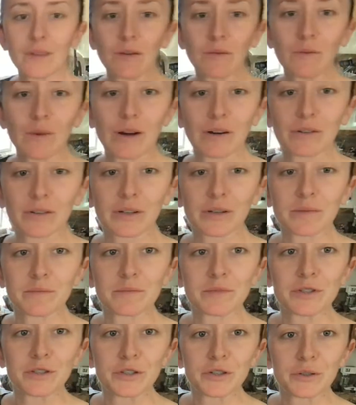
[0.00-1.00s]

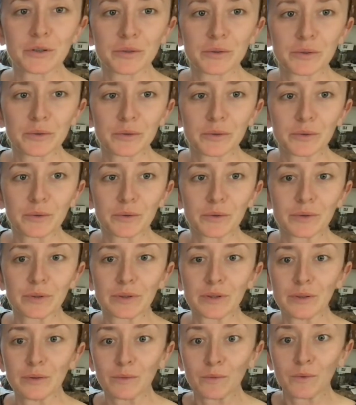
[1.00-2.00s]
Welcome to
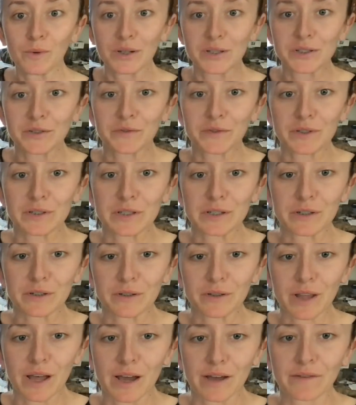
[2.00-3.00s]
What's for Dinner
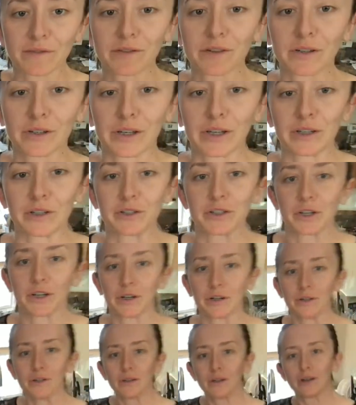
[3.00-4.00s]
live cooking
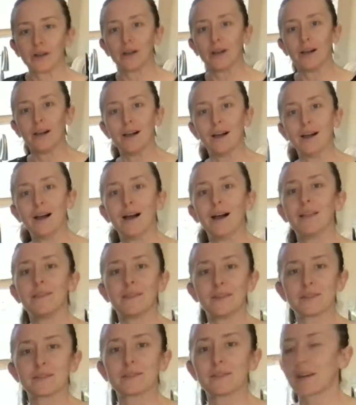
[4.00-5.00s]
show.
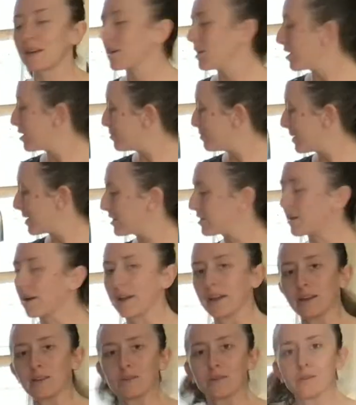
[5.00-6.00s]
I got a better
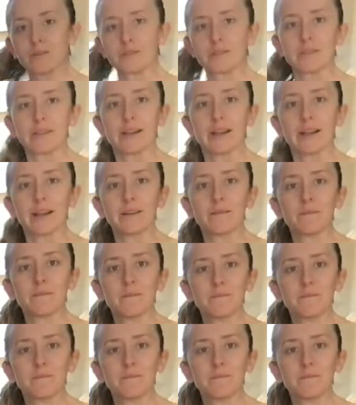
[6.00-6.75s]
angle today.